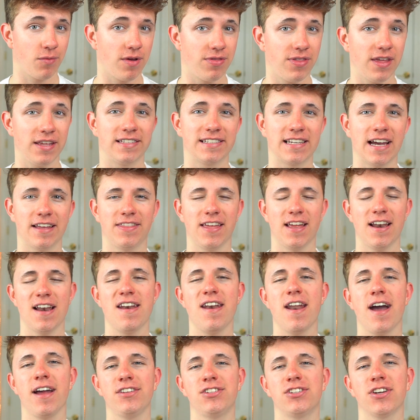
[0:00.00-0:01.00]
with. It's got that
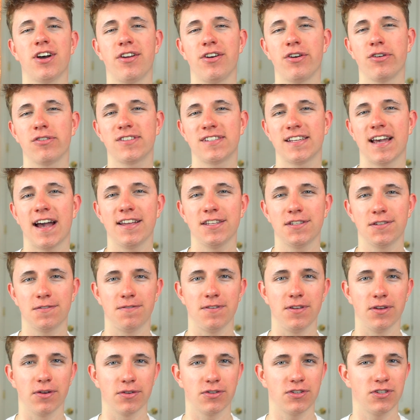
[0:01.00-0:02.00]
nice
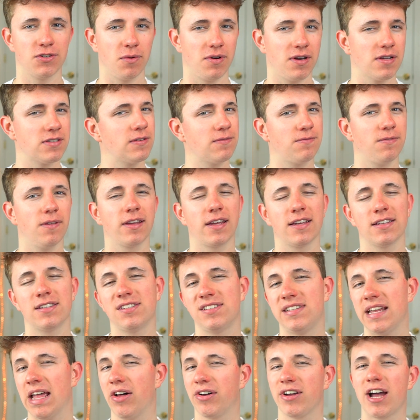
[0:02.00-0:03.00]
undersized feel, so it doesn't feel like a
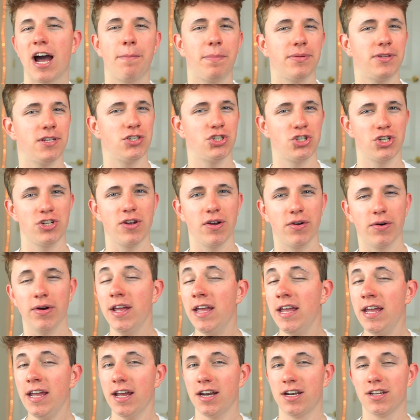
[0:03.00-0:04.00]
stale competition yo-yo.
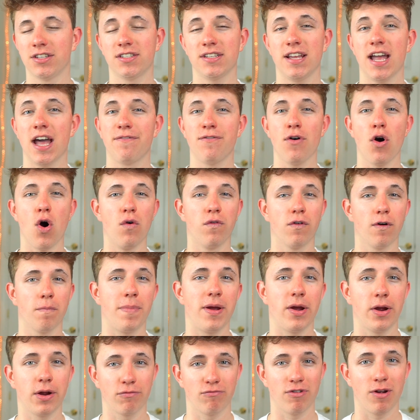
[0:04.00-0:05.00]
It doesn't have
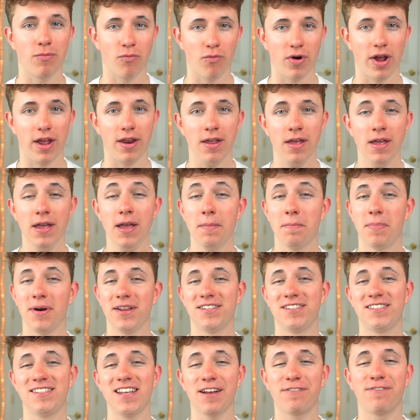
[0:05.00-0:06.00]
overbearing rim weight, but
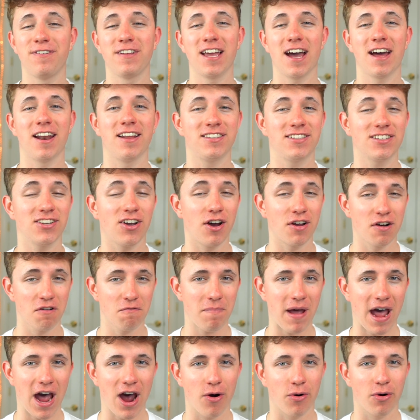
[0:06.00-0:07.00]
it's definitely got a ton
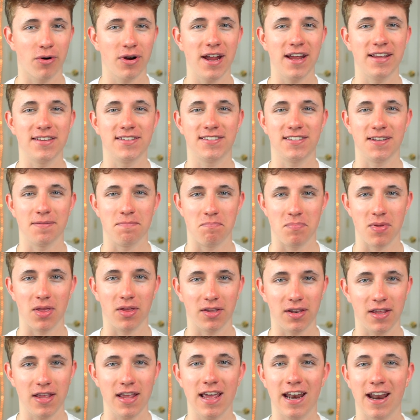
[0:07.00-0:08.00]
of power and
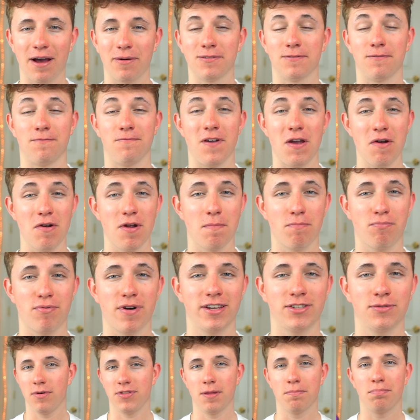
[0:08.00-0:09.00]
stability, and I was very
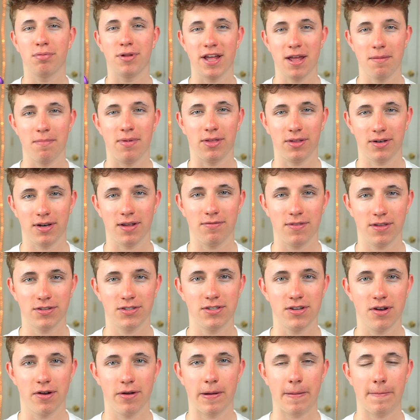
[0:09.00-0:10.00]
impressed with the playability of
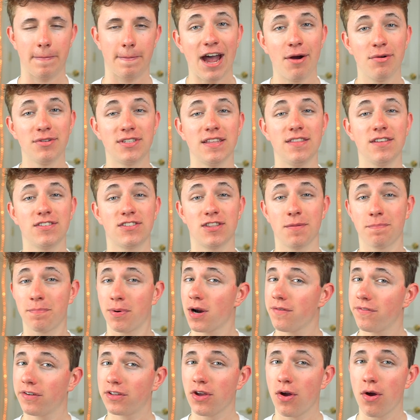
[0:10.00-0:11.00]
this yo-yo. I would say this is the
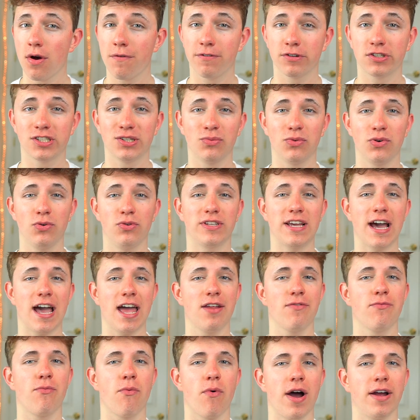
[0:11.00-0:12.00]
perfect yo-yo for someone who's
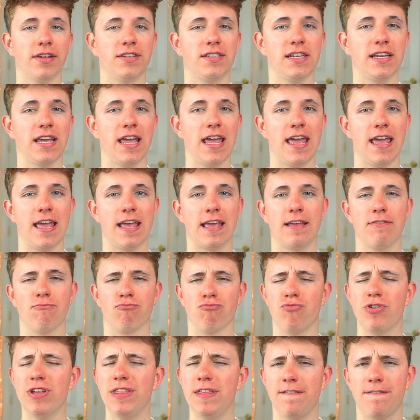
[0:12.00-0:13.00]
kind of wanting a
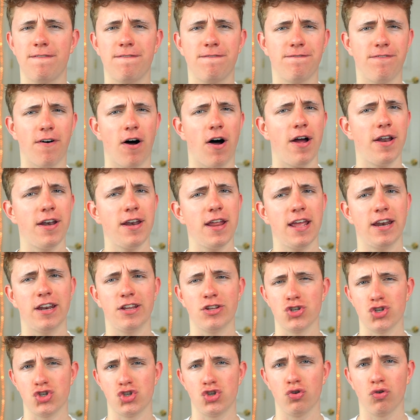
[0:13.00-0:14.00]
really fun and
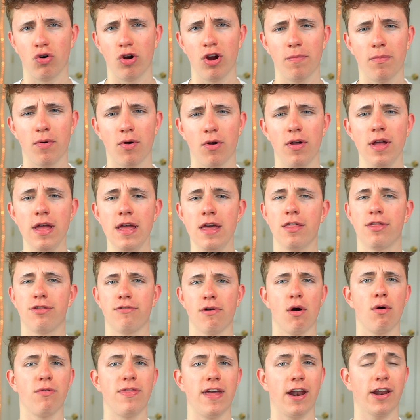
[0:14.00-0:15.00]
enjoyable
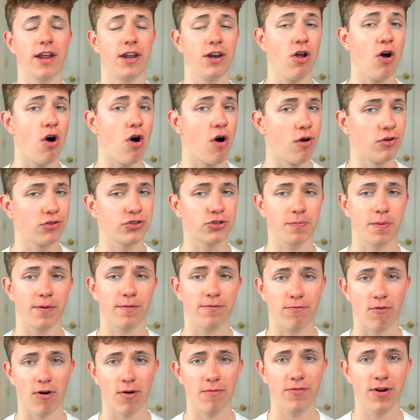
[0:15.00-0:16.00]
throw that can also
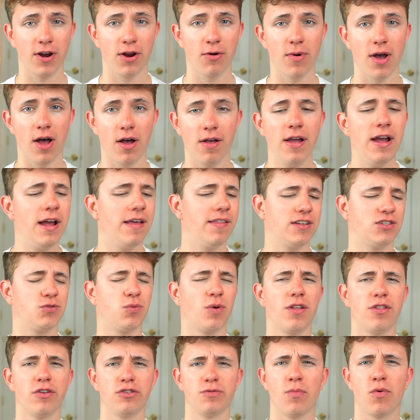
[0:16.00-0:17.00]
perform very well. That's
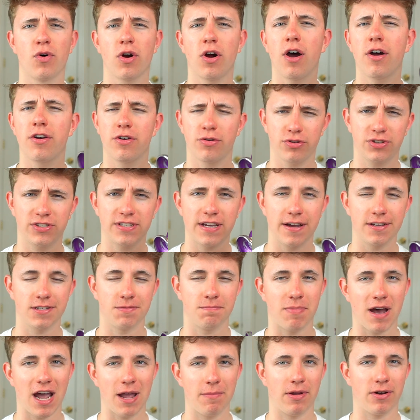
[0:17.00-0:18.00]
one of those more
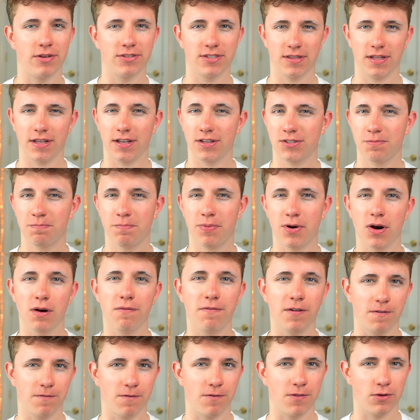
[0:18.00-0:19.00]
undersized bimetals. I think it's
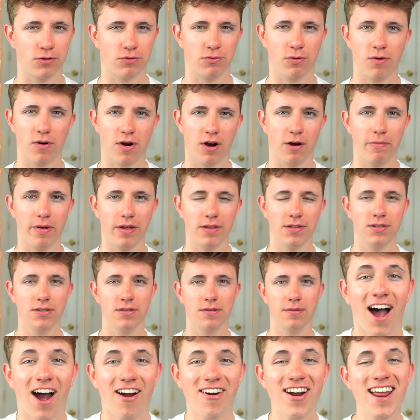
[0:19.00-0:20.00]
perfect for those
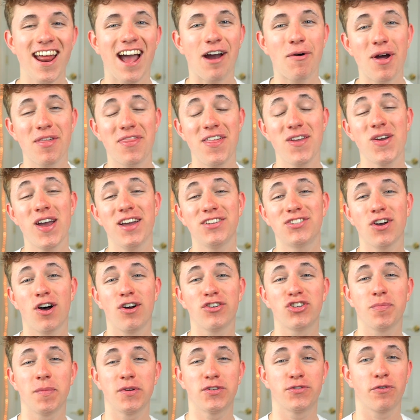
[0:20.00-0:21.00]
requirements. All right, I wanna thank you guys
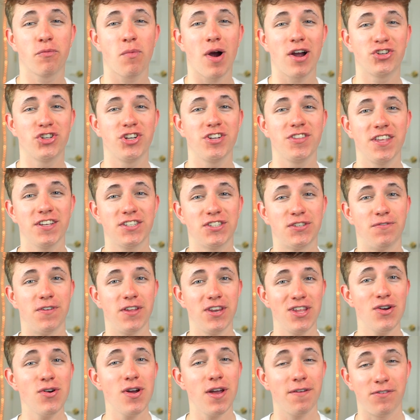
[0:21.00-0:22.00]
all so much for watching this
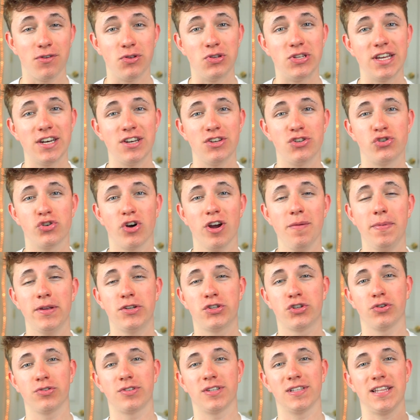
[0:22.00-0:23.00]
video. If you did enjoy, be
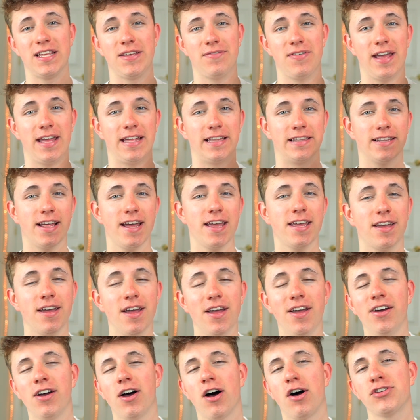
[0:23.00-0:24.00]
sure to leave a like.
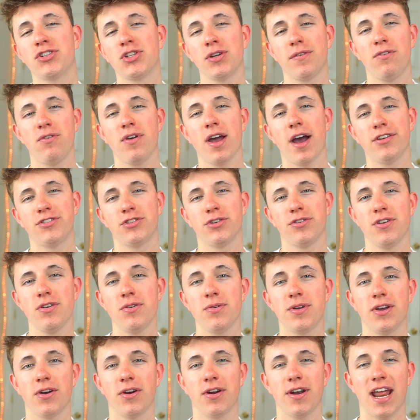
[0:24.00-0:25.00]
Also, if you guys are
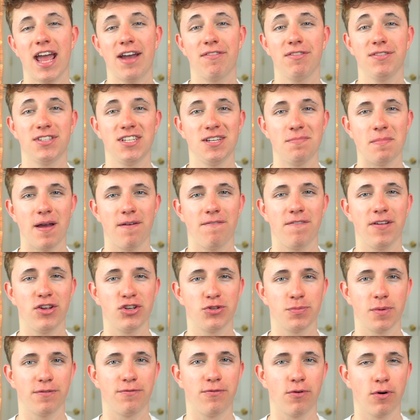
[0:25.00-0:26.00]
new here and haven't seen my
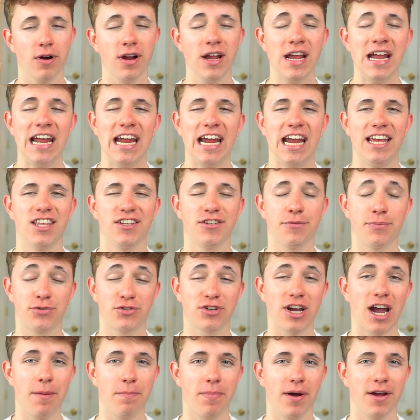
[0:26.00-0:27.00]
videos before, hit that
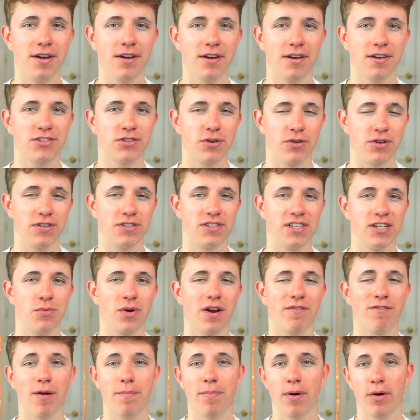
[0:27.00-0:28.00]
subscribe button so you can see
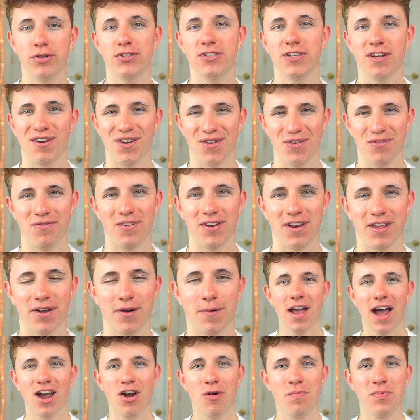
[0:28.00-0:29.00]
whenever I post a new
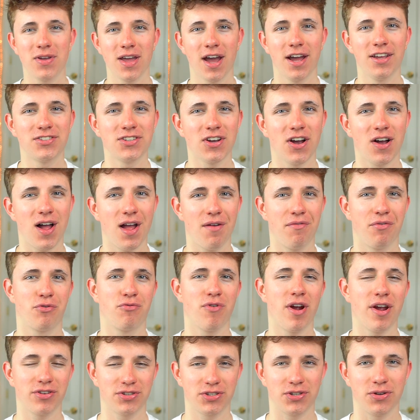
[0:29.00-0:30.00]
video. I hope you guys all have a
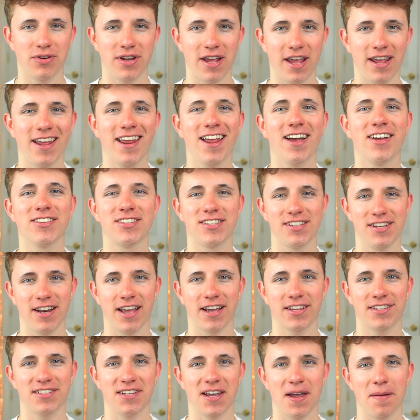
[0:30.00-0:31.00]
great rest of your day, and I'll see you
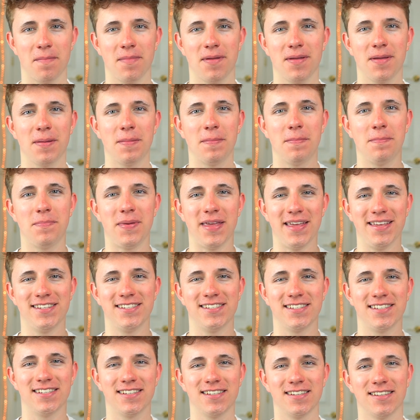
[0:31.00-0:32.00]
next time.
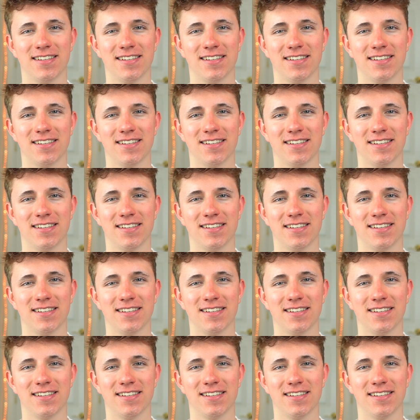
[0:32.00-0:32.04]
Peace.